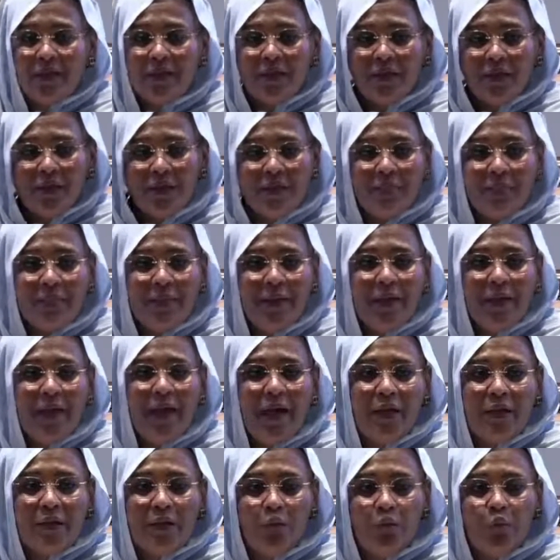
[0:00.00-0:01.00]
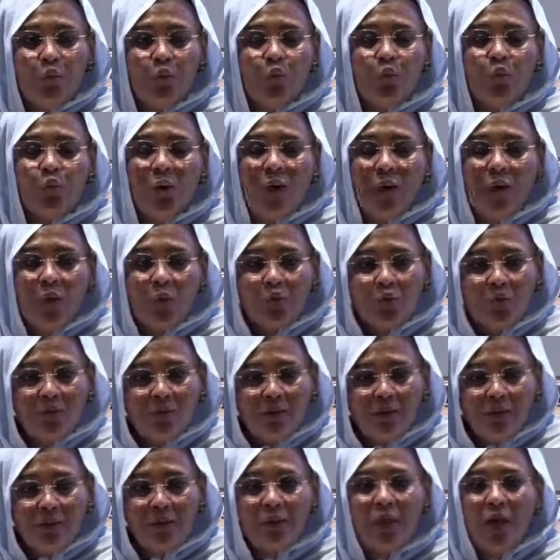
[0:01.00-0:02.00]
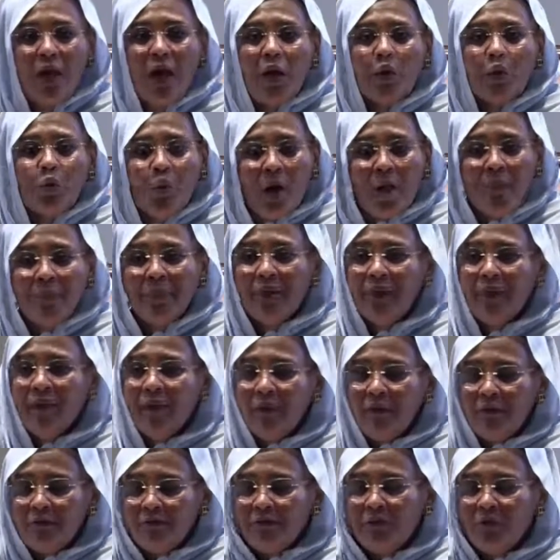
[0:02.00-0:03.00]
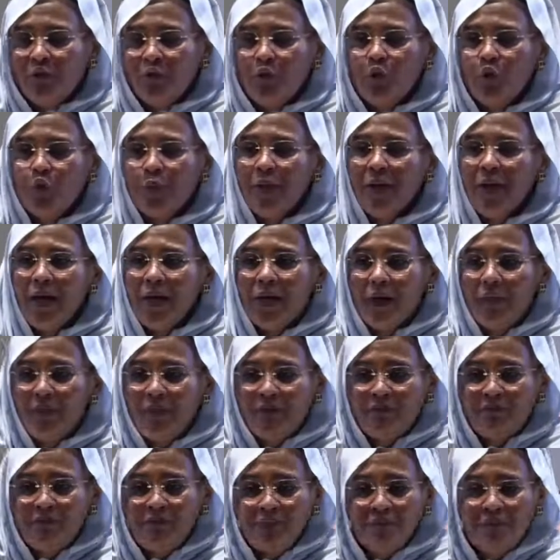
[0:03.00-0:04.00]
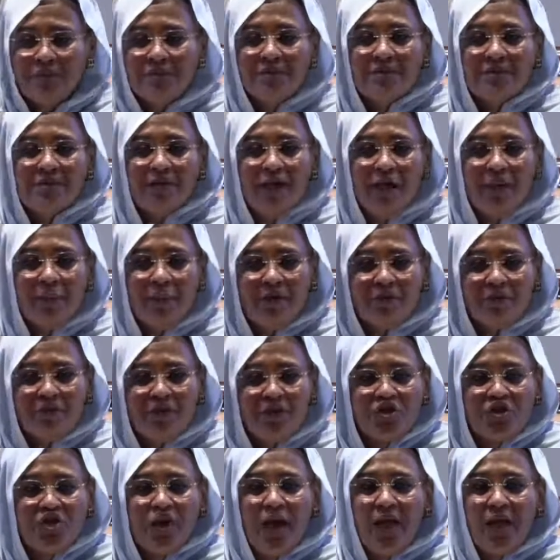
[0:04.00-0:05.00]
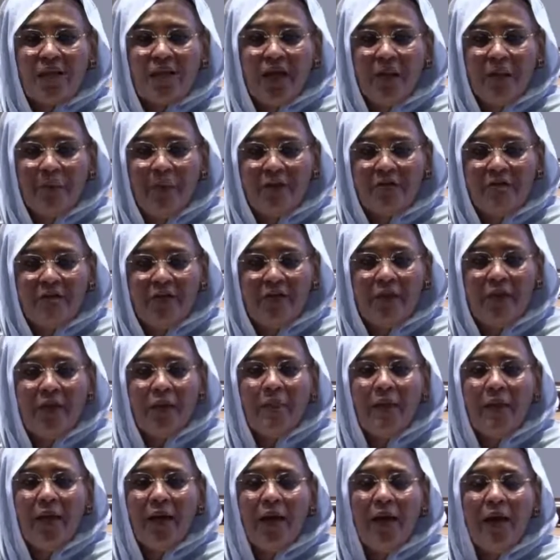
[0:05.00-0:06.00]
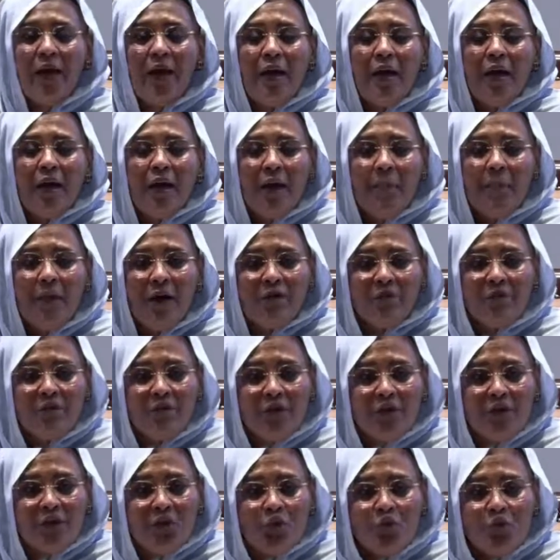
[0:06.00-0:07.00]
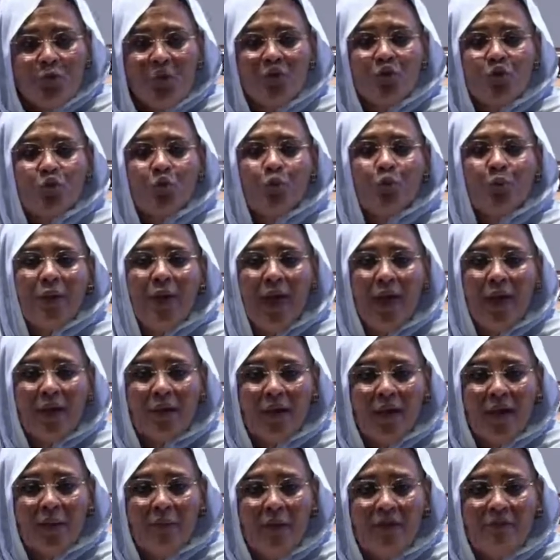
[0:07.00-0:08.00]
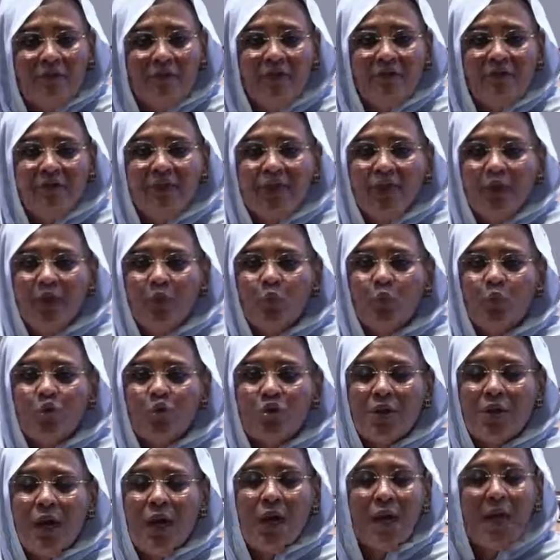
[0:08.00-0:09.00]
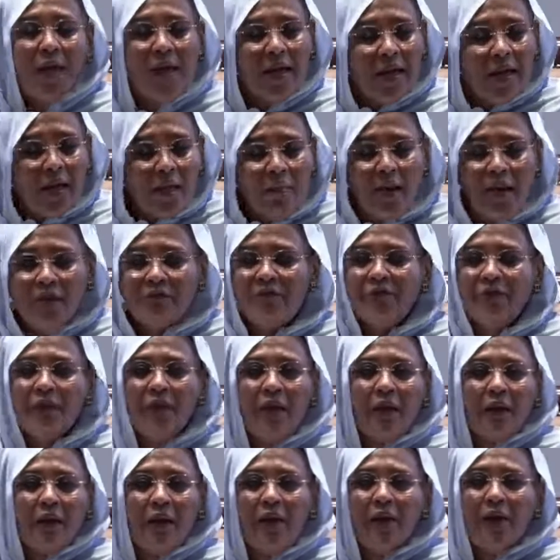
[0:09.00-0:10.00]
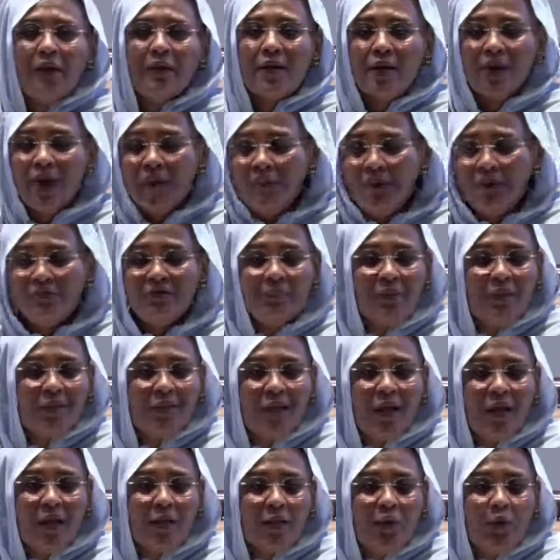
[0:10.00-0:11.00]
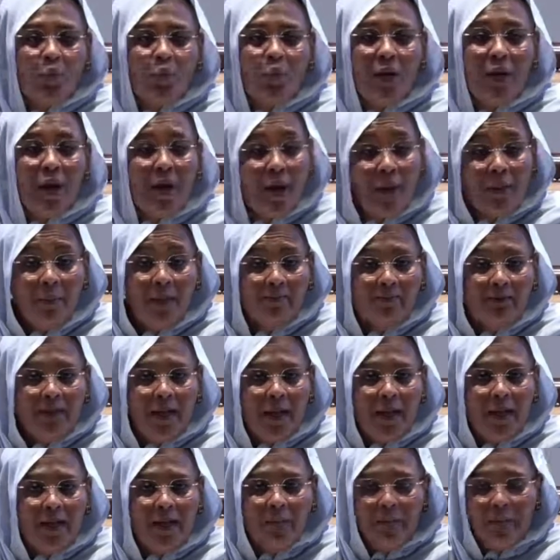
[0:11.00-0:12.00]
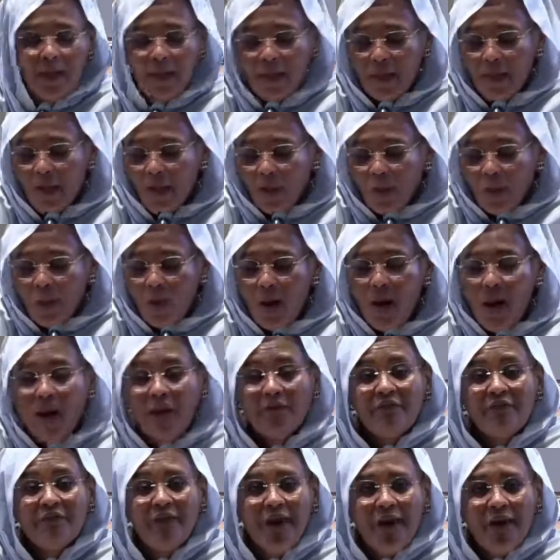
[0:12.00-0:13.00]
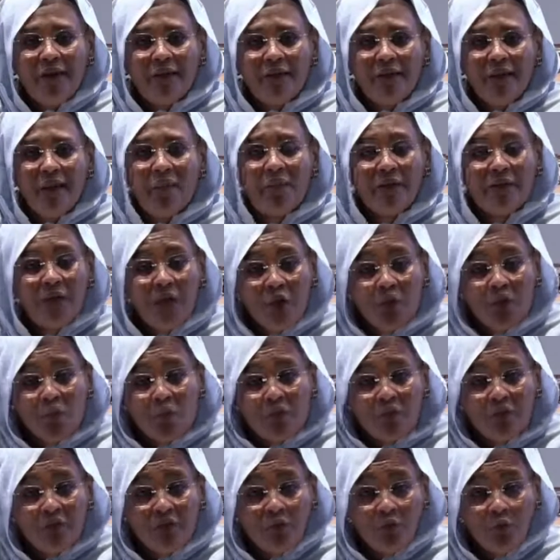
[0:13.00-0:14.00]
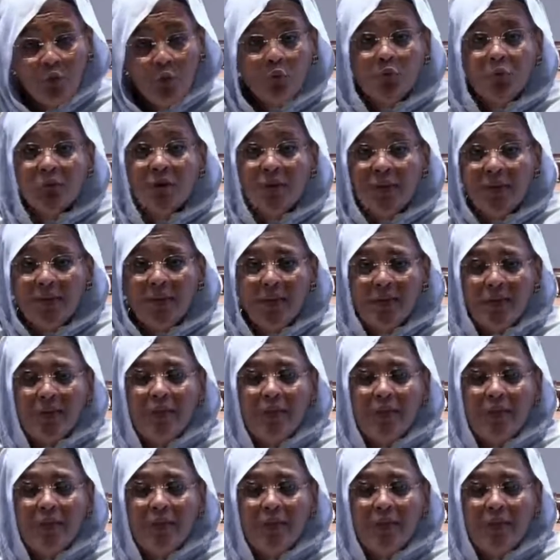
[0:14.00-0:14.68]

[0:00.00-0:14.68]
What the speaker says: in terms of the total population worldwide. So that is why it is important to have stability in Ethiopia, in Central Africa, in Egypt, in the continent, in the world at large.